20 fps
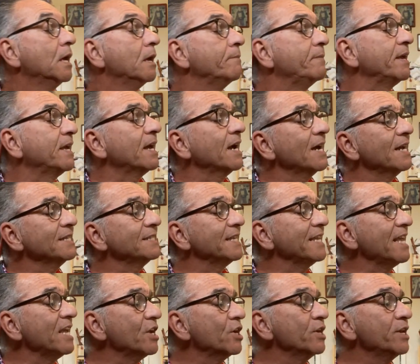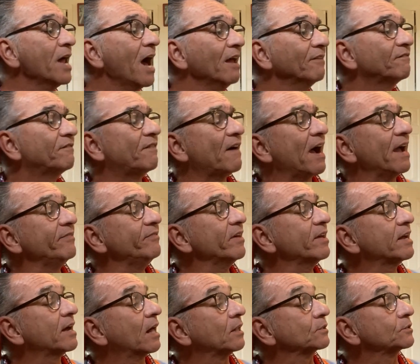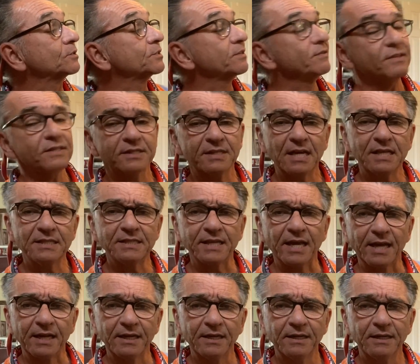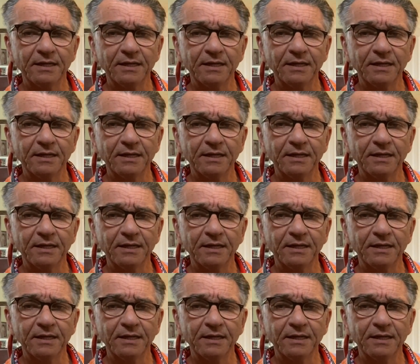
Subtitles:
Because he could not find the colors of the sunset.